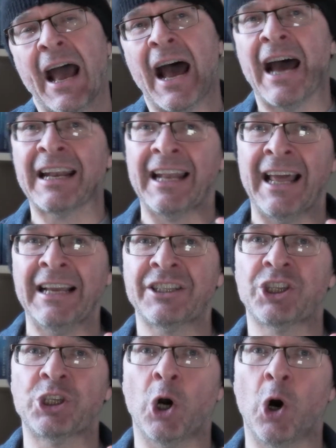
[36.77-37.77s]
I'd like
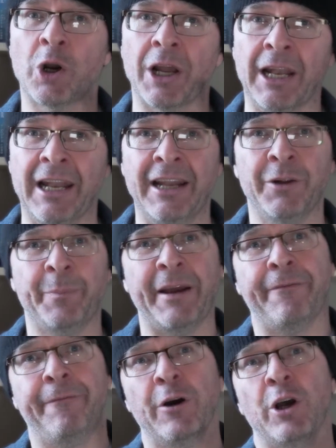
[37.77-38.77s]
to talk a little
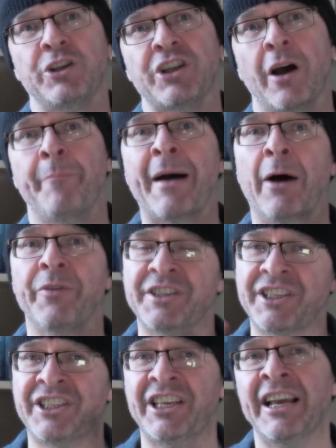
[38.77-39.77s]
bit first about the
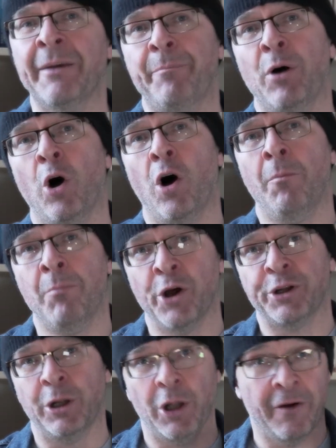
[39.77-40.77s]
Singapore
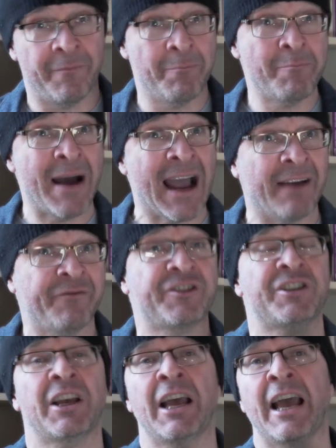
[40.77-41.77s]
model of
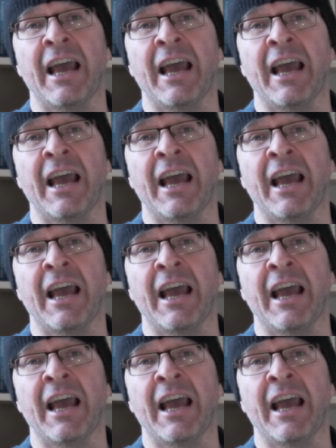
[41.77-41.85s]
maths